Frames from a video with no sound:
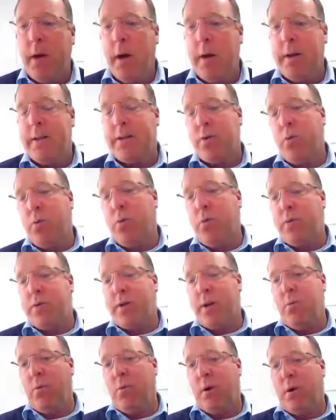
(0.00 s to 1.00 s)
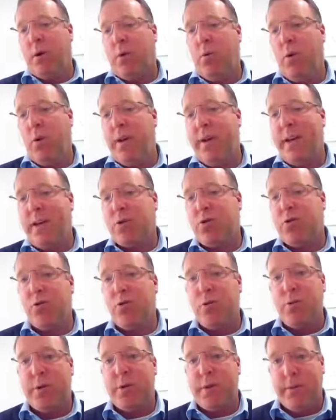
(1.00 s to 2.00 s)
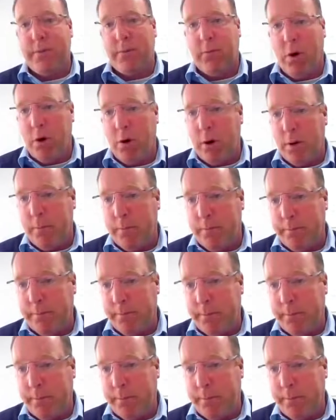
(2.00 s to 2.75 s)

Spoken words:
and it's also what we call an intrusive rock.